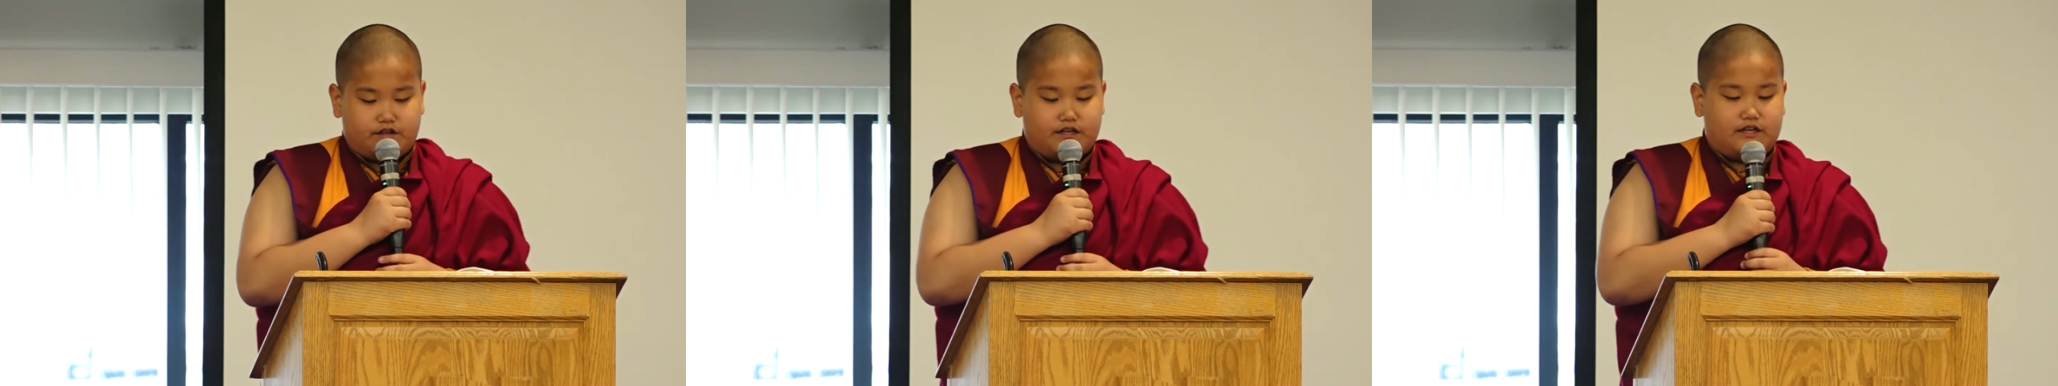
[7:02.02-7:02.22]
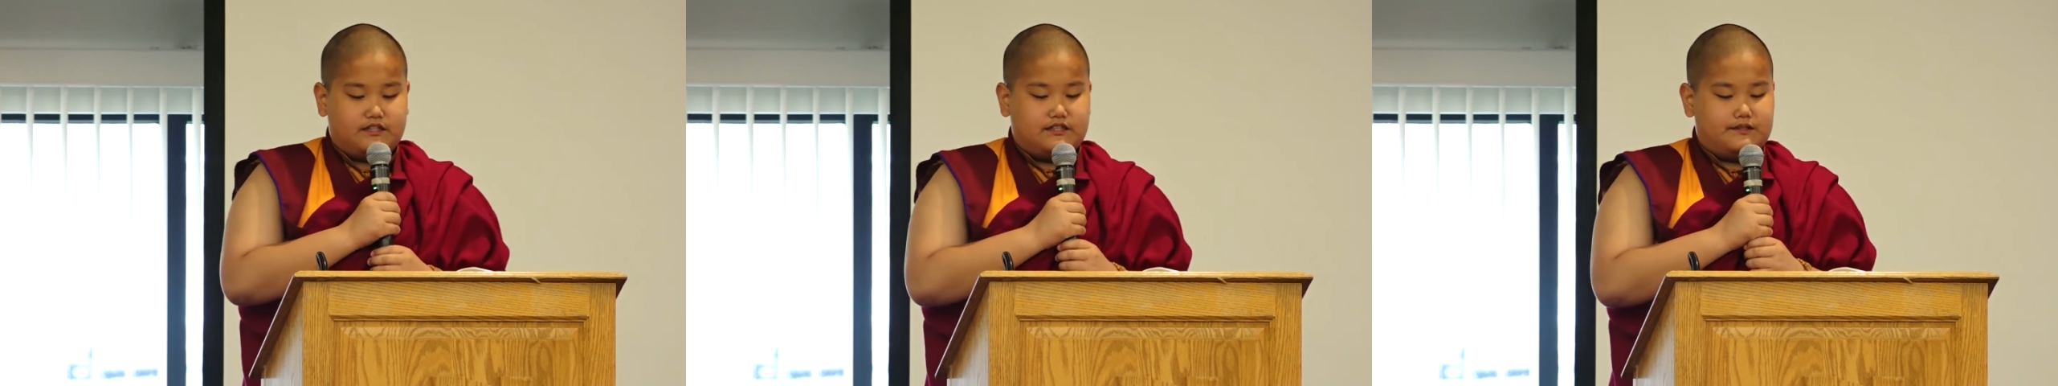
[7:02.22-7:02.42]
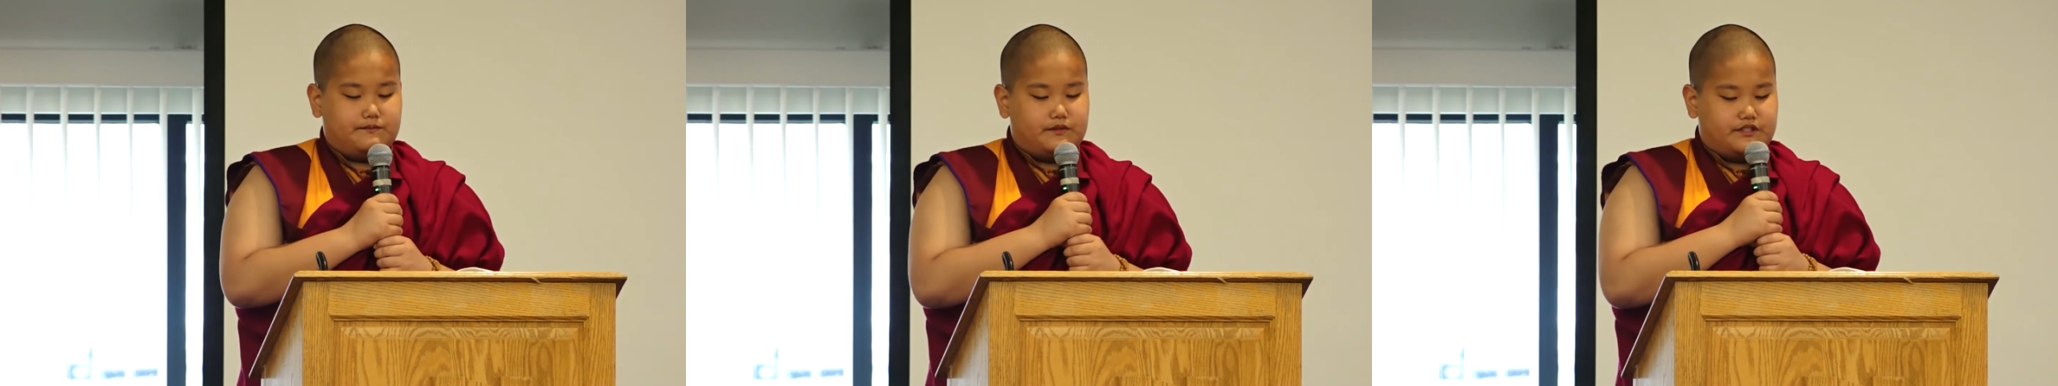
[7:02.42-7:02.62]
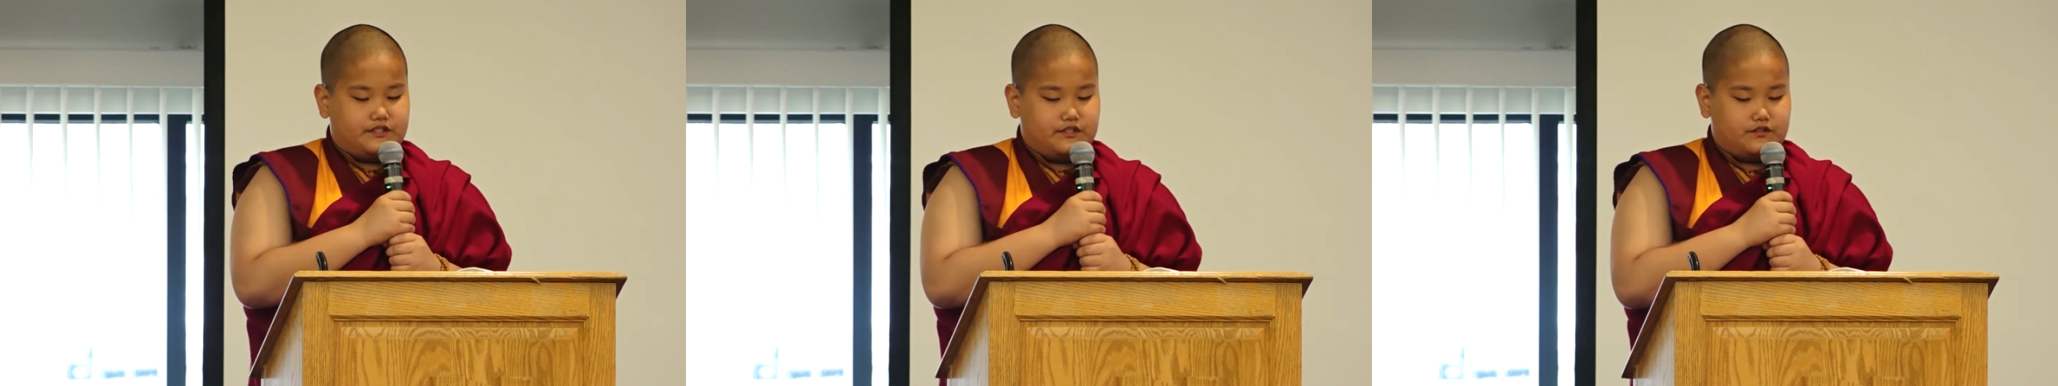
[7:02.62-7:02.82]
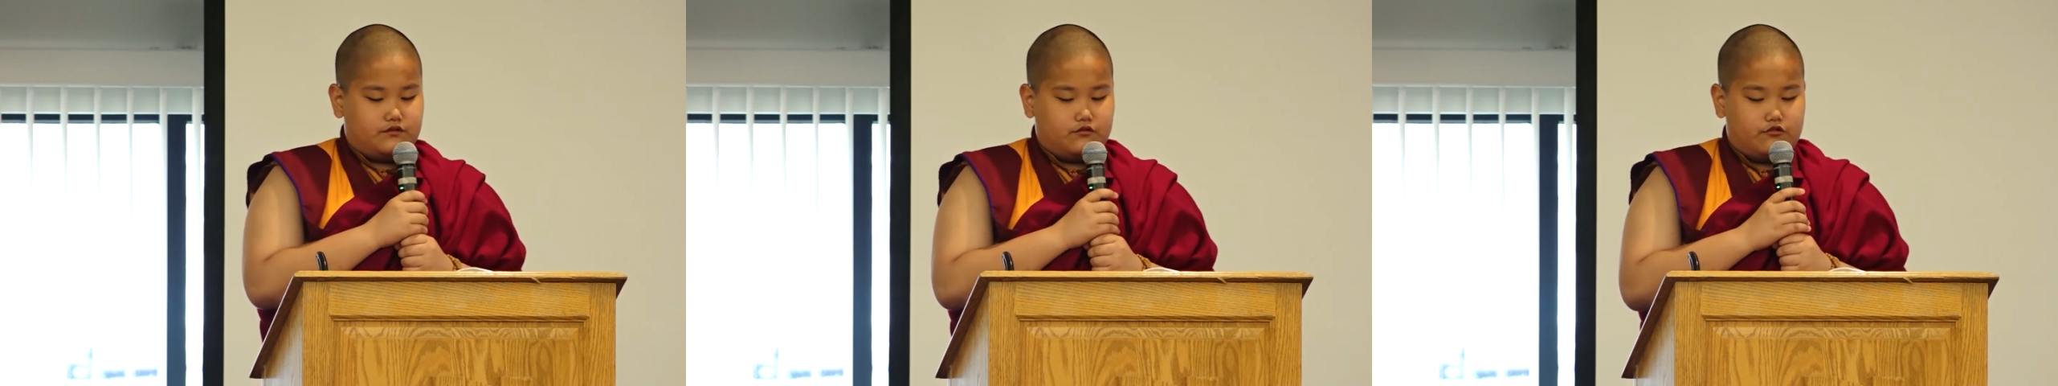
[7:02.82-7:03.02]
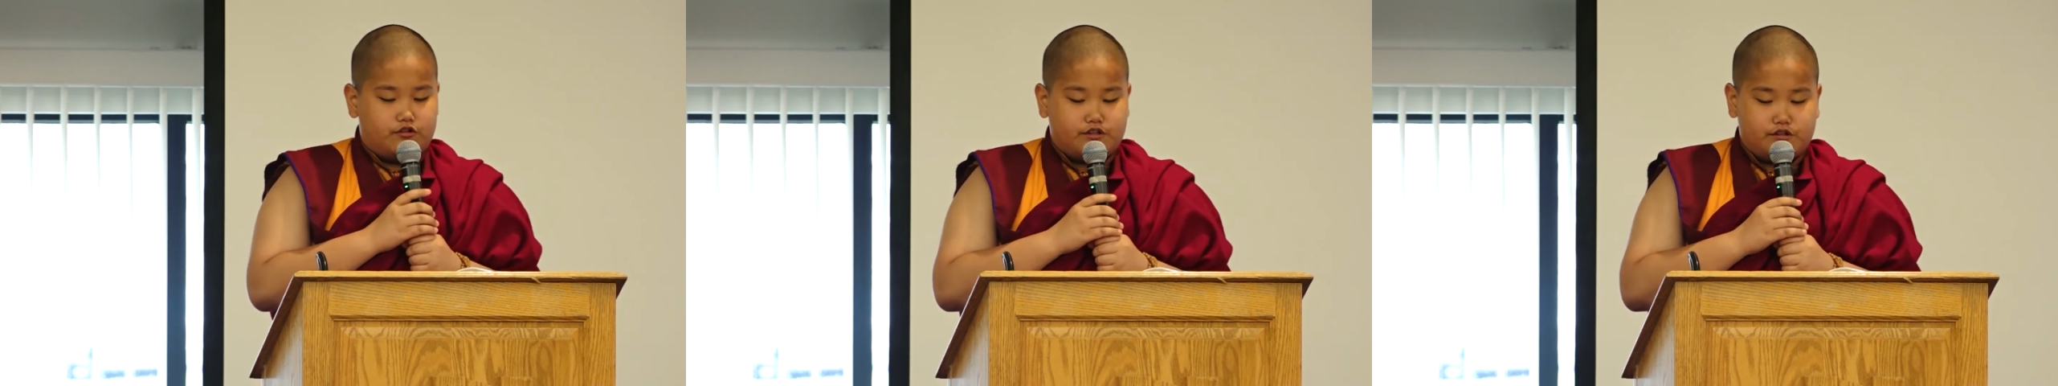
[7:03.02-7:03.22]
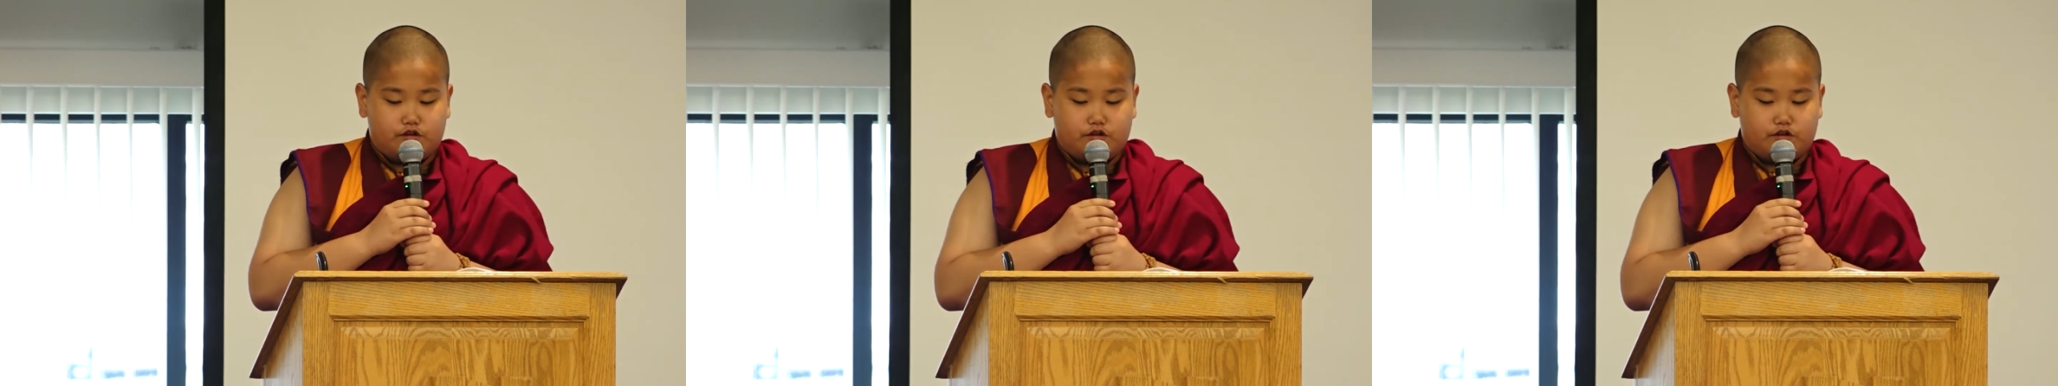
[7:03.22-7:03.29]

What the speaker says: are not limited to only